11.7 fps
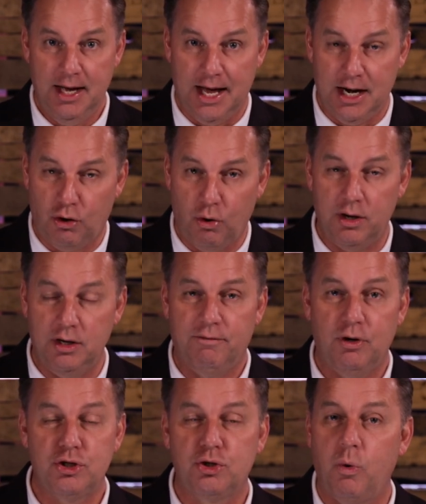And according to
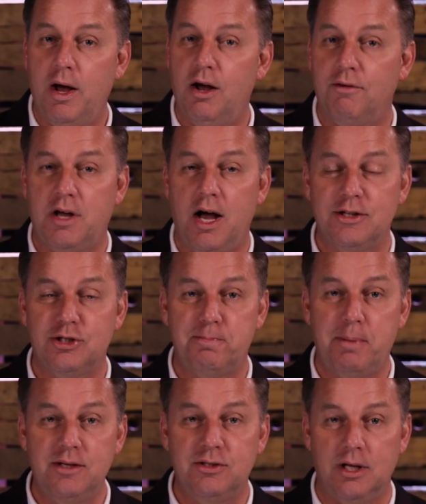verse 12, God
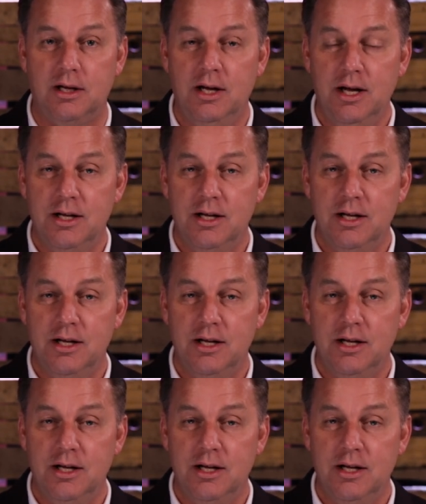speaks to